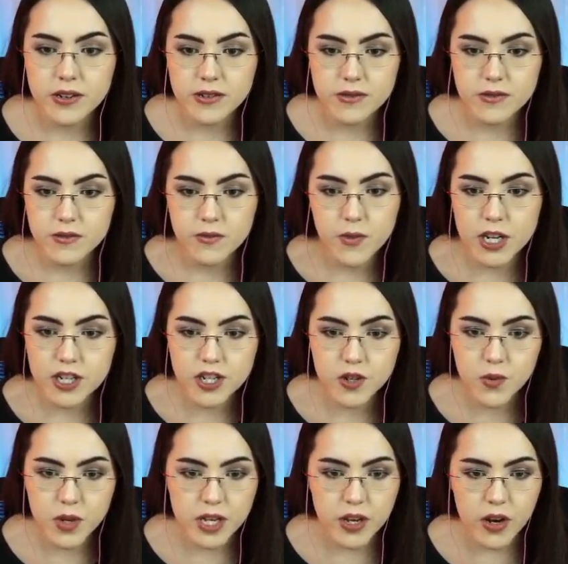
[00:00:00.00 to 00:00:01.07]
Where should
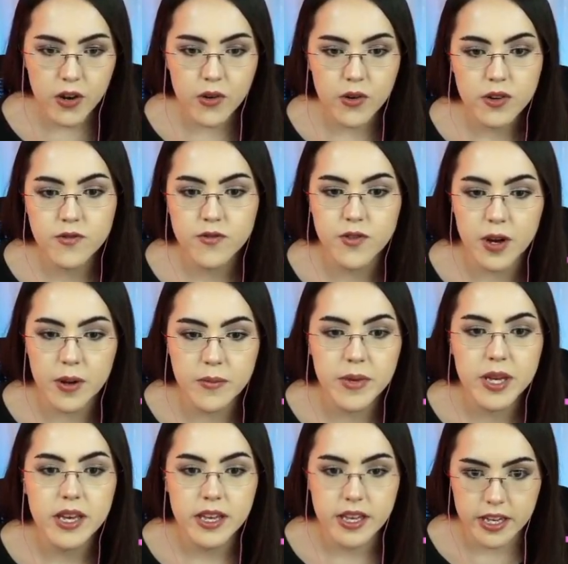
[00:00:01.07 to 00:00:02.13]
we go from
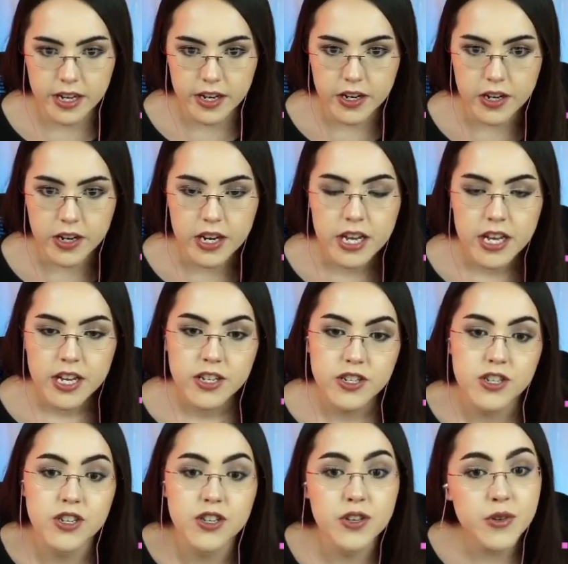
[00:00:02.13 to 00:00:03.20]
here?
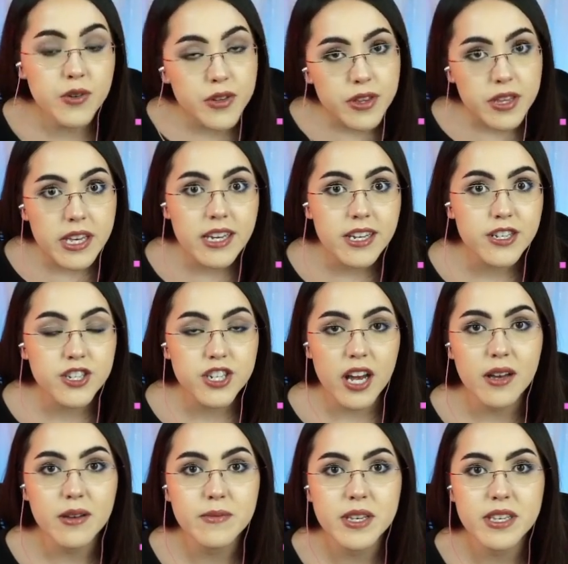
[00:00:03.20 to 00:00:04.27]
Do you think
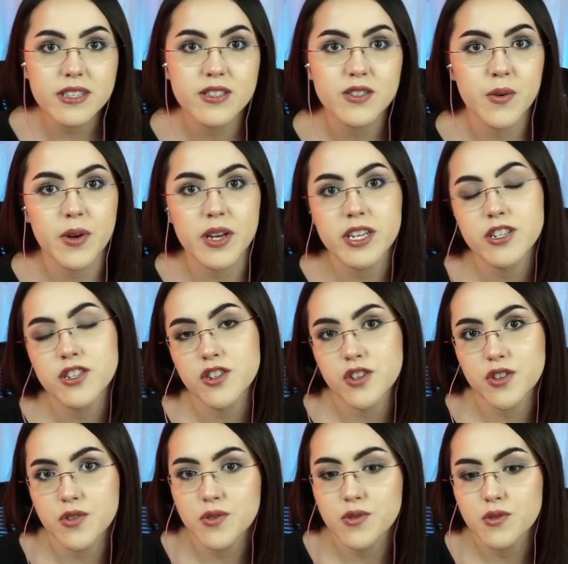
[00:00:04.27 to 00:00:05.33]
Jeb is going
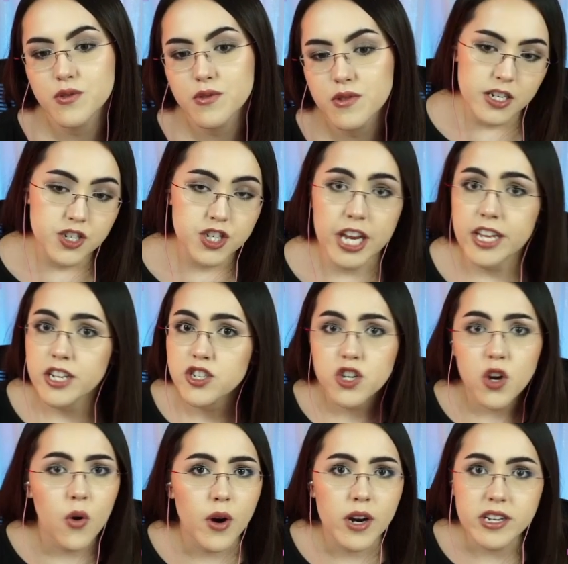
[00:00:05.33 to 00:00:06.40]
to change
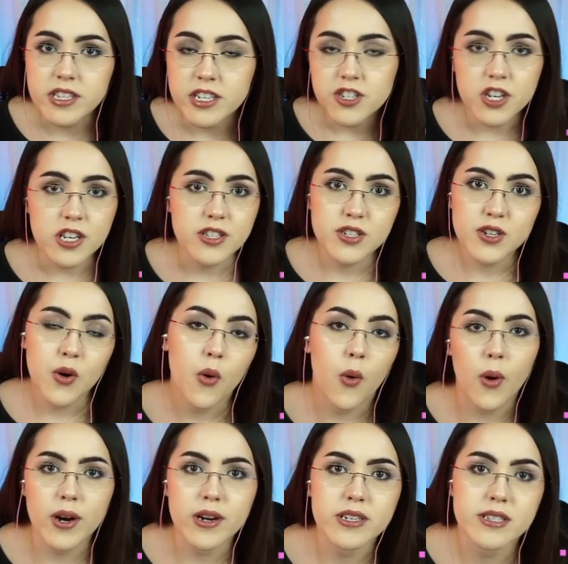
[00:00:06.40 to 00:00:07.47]
course, adjust
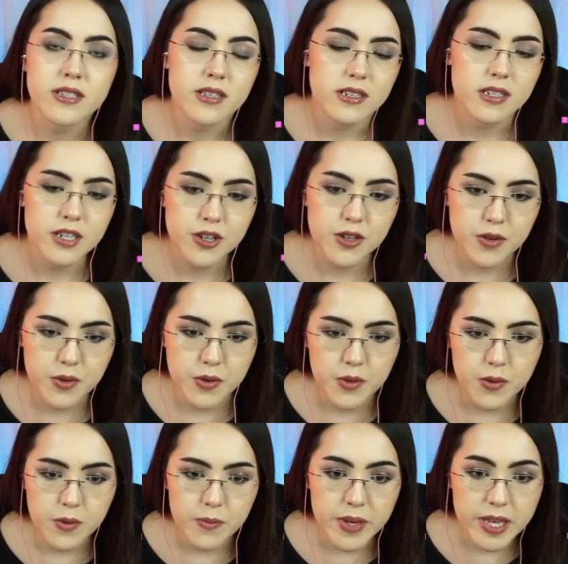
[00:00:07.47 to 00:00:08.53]
course
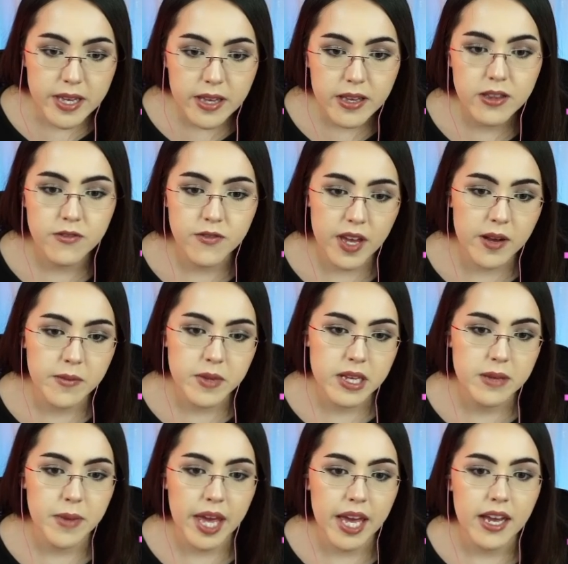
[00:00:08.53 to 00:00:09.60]
to be the
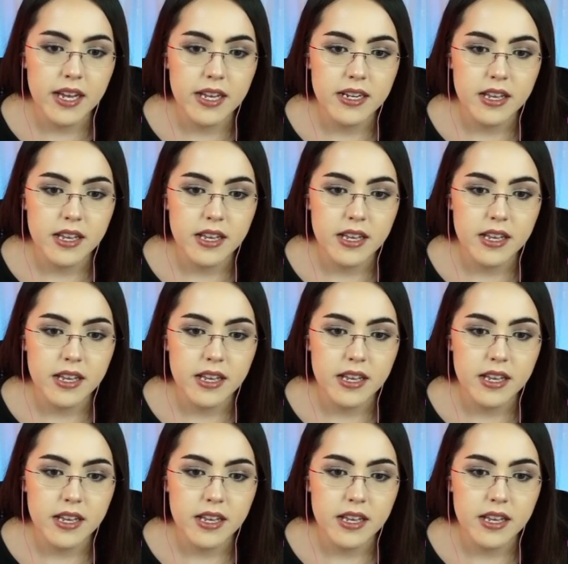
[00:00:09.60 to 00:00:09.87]
family man